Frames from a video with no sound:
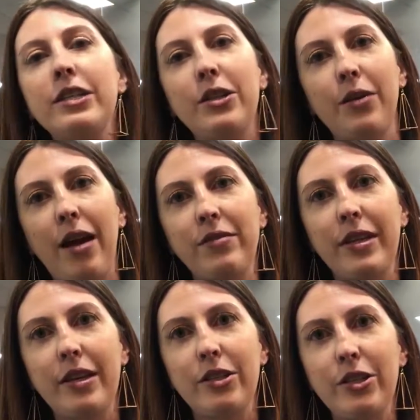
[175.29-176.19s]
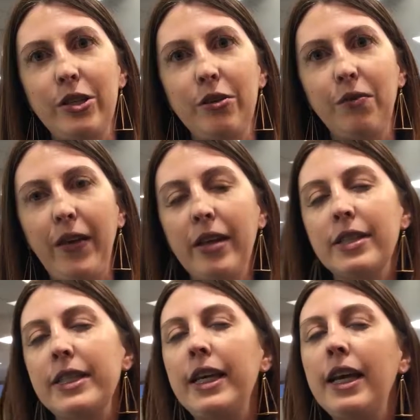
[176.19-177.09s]
Don't have to get too
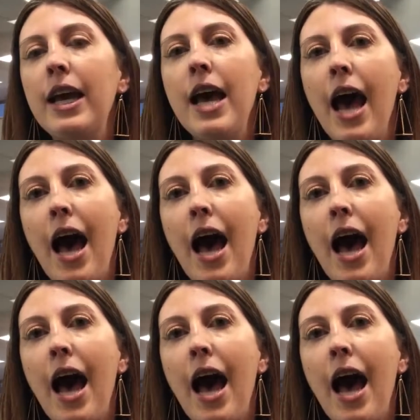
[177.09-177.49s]
fancy.